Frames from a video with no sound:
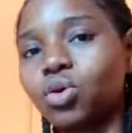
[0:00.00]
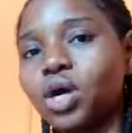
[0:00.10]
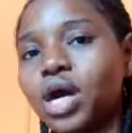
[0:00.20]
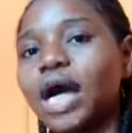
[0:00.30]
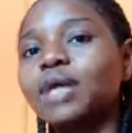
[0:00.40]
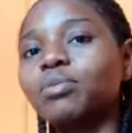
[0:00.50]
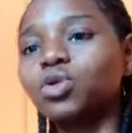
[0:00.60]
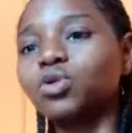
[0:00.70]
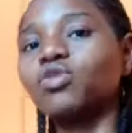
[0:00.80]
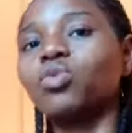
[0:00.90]
they see one
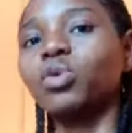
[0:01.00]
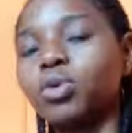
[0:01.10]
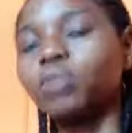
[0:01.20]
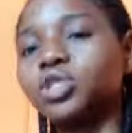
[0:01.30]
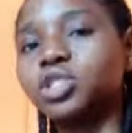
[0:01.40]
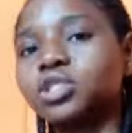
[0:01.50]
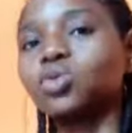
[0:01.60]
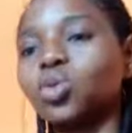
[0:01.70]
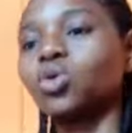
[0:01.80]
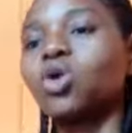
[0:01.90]
chapter from author B
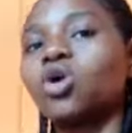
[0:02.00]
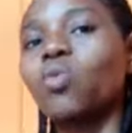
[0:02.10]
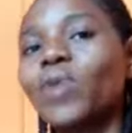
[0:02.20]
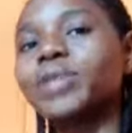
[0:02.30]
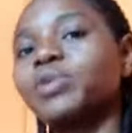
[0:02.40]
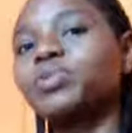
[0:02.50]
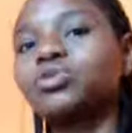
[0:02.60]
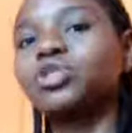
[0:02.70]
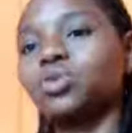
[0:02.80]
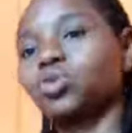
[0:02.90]
inside author A's
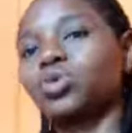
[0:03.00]
book.